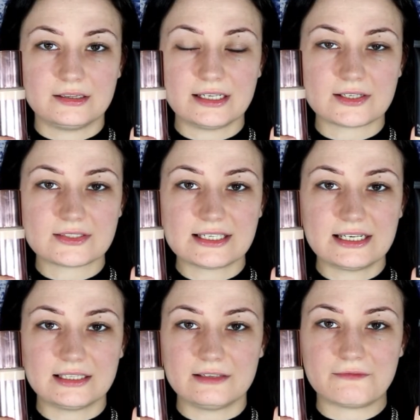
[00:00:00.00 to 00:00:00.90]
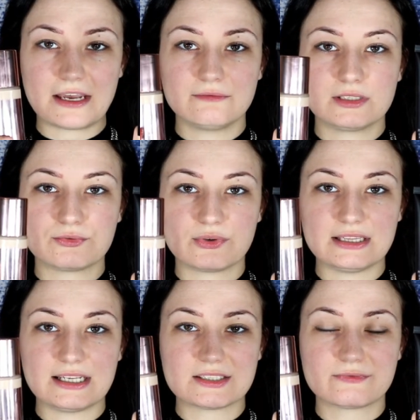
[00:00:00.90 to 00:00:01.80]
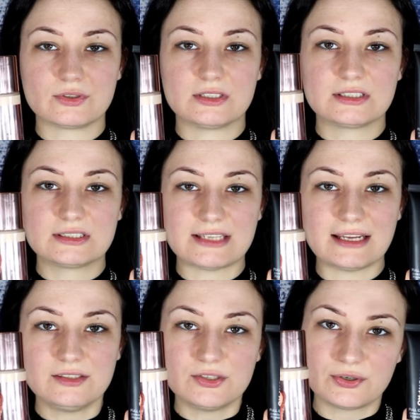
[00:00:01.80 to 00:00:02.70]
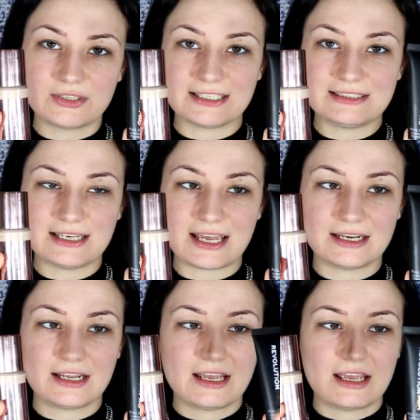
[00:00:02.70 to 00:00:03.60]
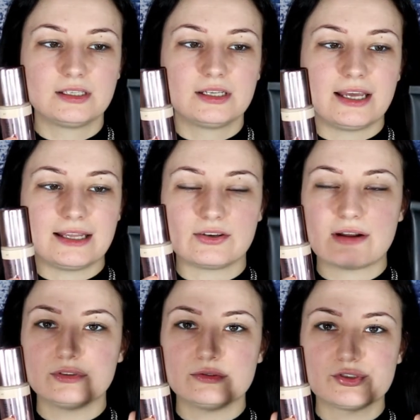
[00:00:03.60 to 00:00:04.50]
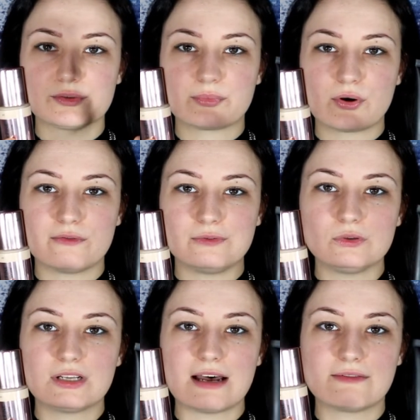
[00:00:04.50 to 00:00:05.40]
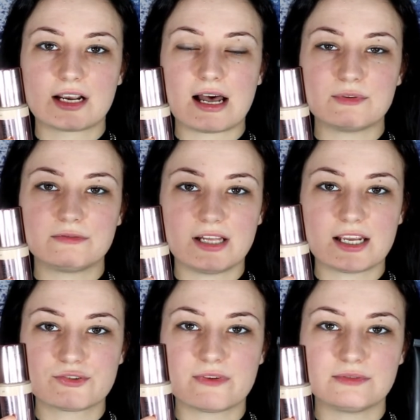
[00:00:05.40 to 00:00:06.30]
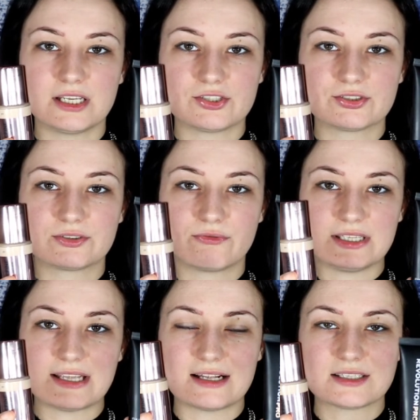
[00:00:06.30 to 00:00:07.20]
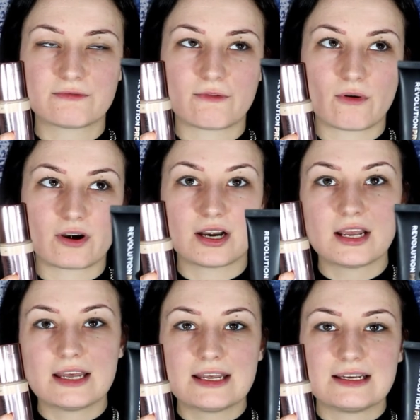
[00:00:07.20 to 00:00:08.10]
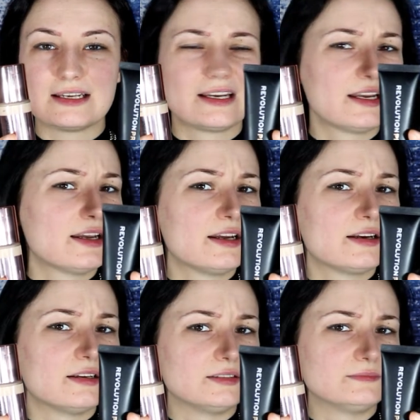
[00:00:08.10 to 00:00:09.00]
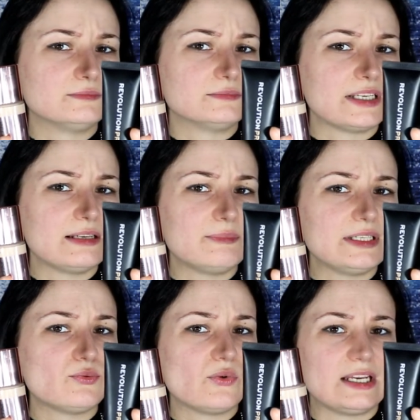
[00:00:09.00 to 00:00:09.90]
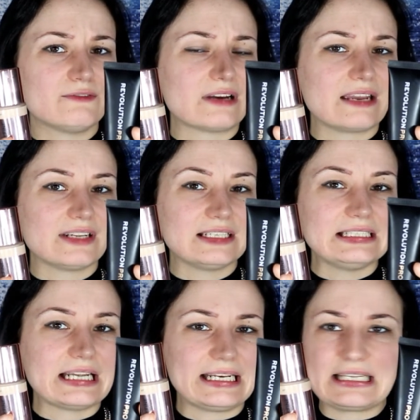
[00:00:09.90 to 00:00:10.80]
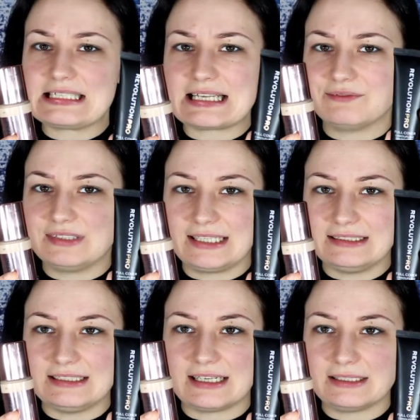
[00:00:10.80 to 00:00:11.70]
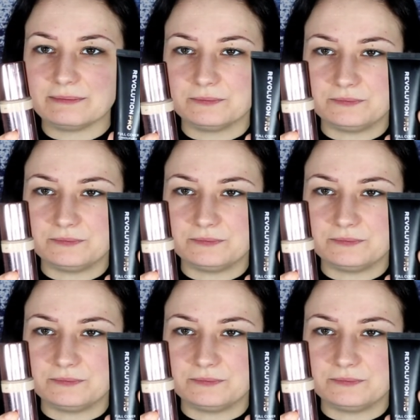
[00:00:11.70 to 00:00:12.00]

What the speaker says: The Conceal and Define one retails for €10.99 and the Revolution Pro Full Cover Camouflage Foundation retails for in between $5.99 and $7.99.